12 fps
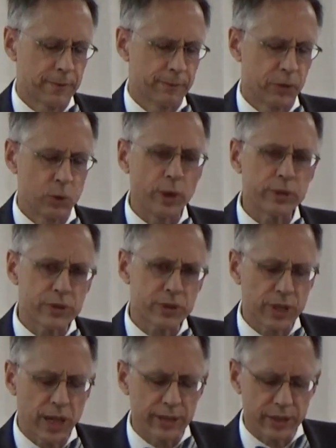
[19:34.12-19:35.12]
Do you
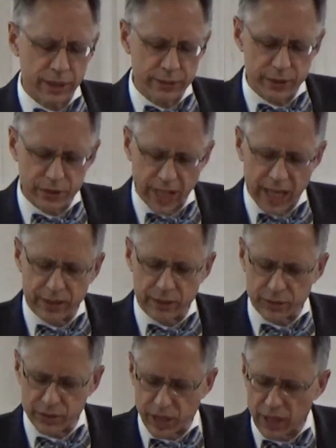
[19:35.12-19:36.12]
understand
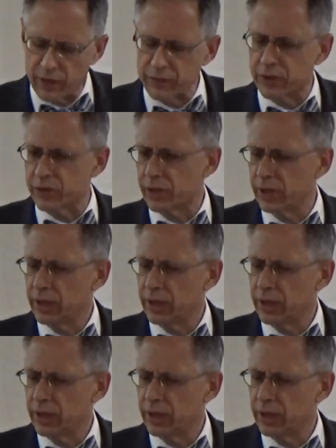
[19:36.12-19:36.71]
yourselves